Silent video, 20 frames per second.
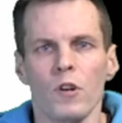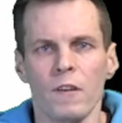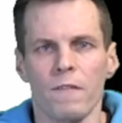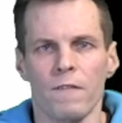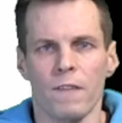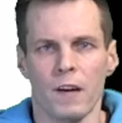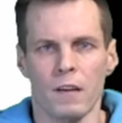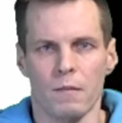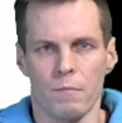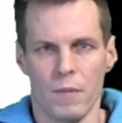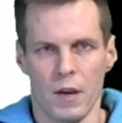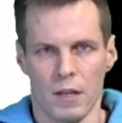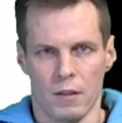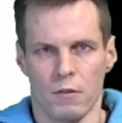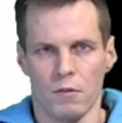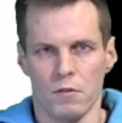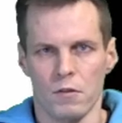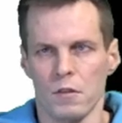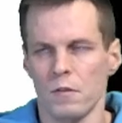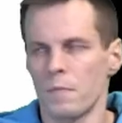different
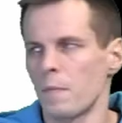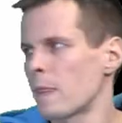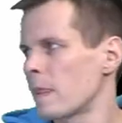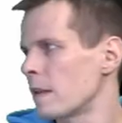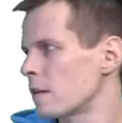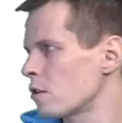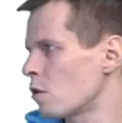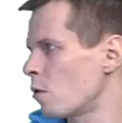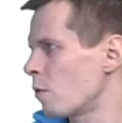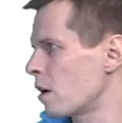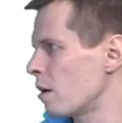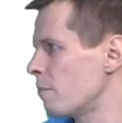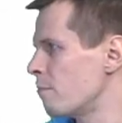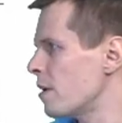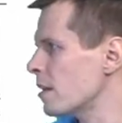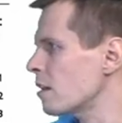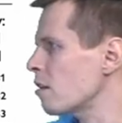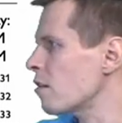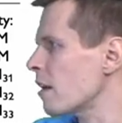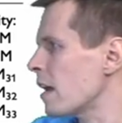methods. So we have
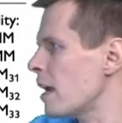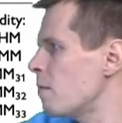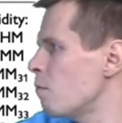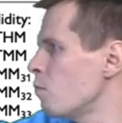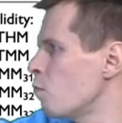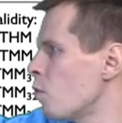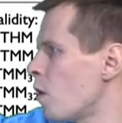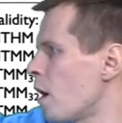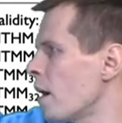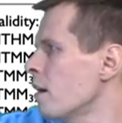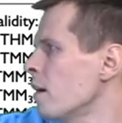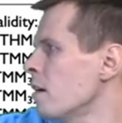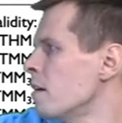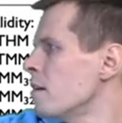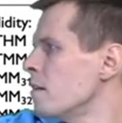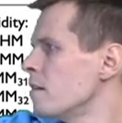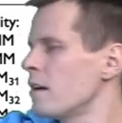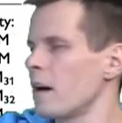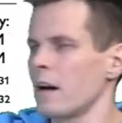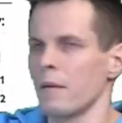method M1
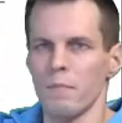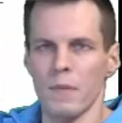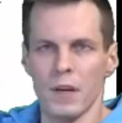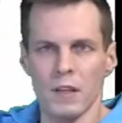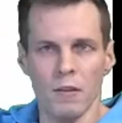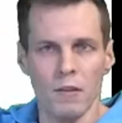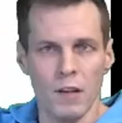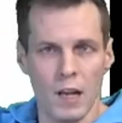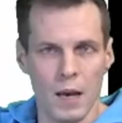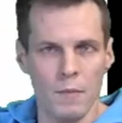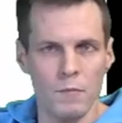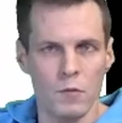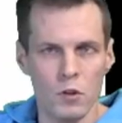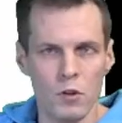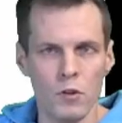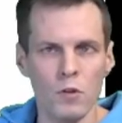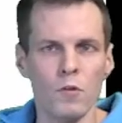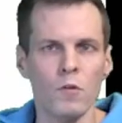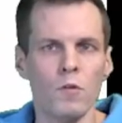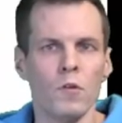and method
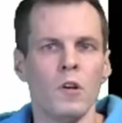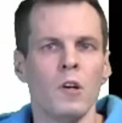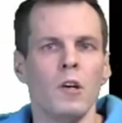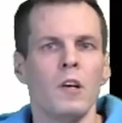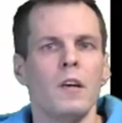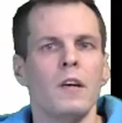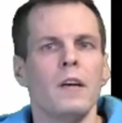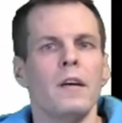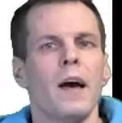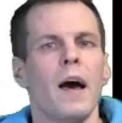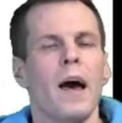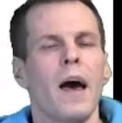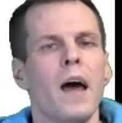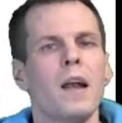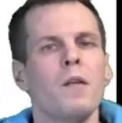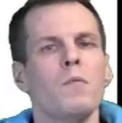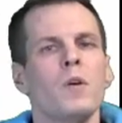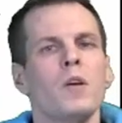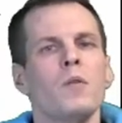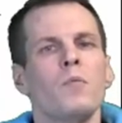M2,
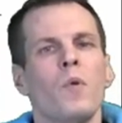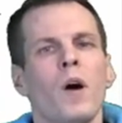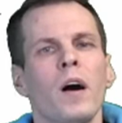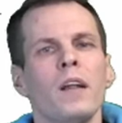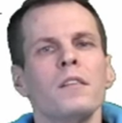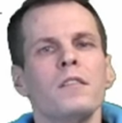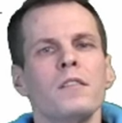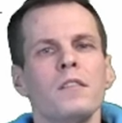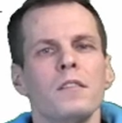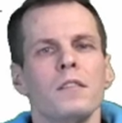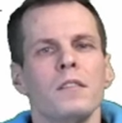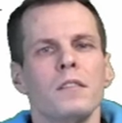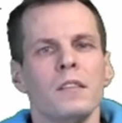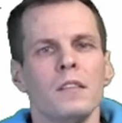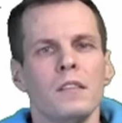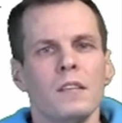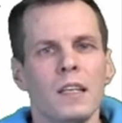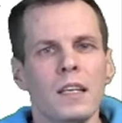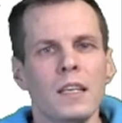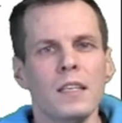and we want
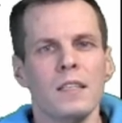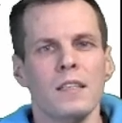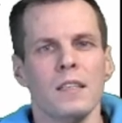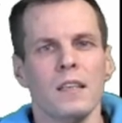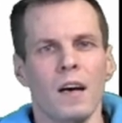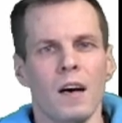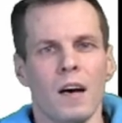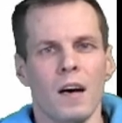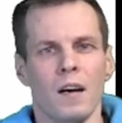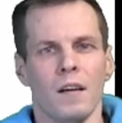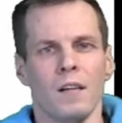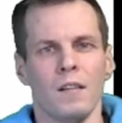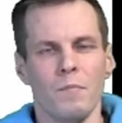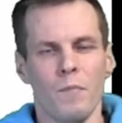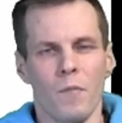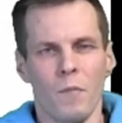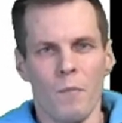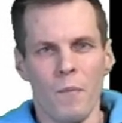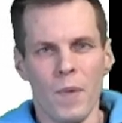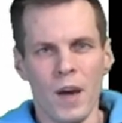these uh,
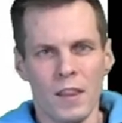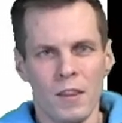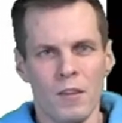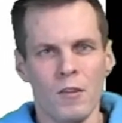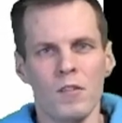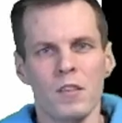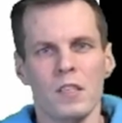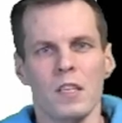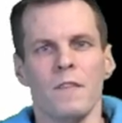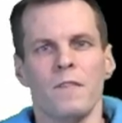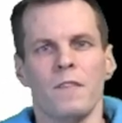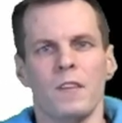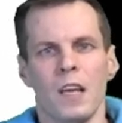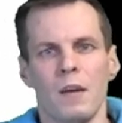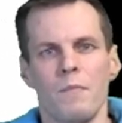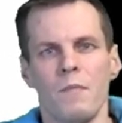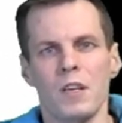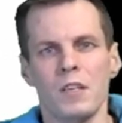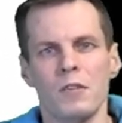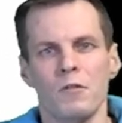methods, if they
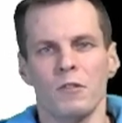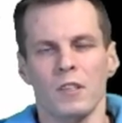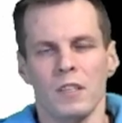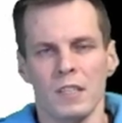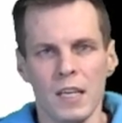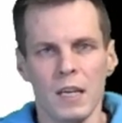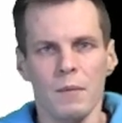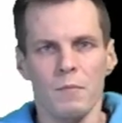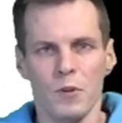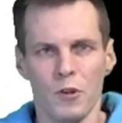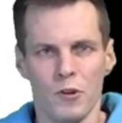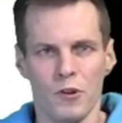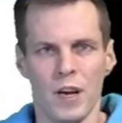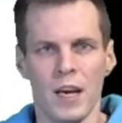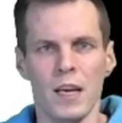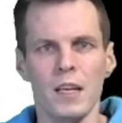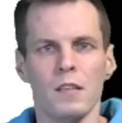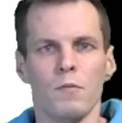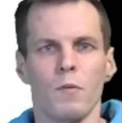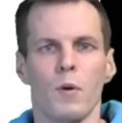measure the same
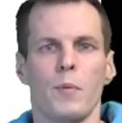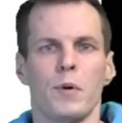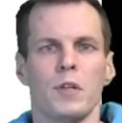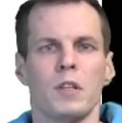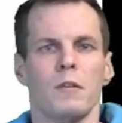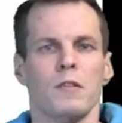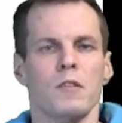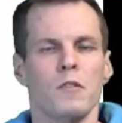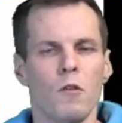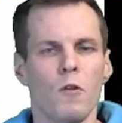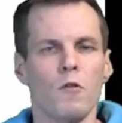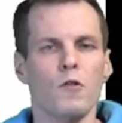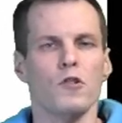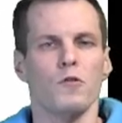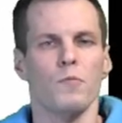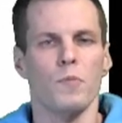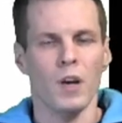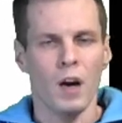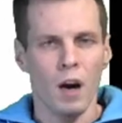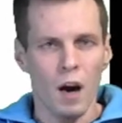trait, we want the scores to
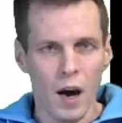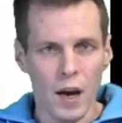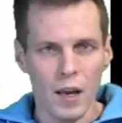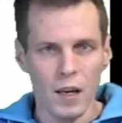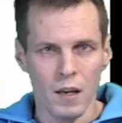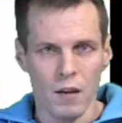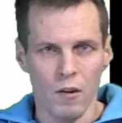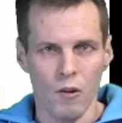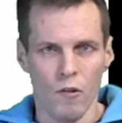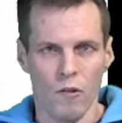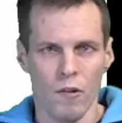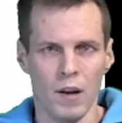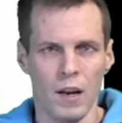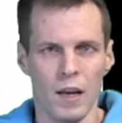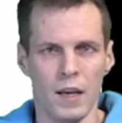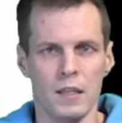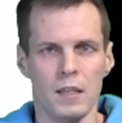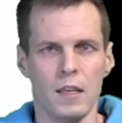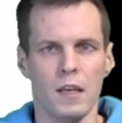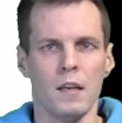be highly
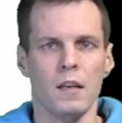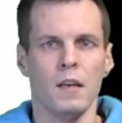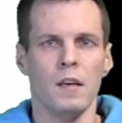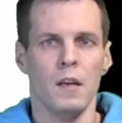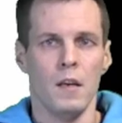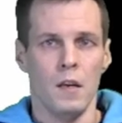correlated.